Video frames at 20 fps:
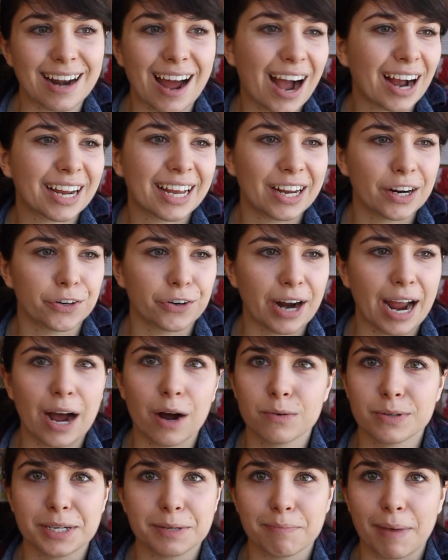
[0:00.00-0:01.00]
knocking
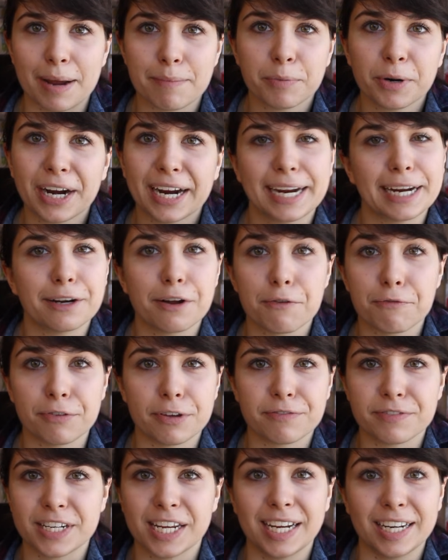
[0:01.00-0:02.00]
around in my brain
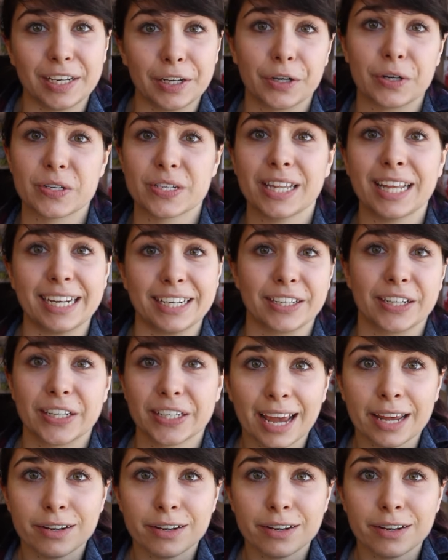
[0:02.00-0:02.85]
fifteen years later.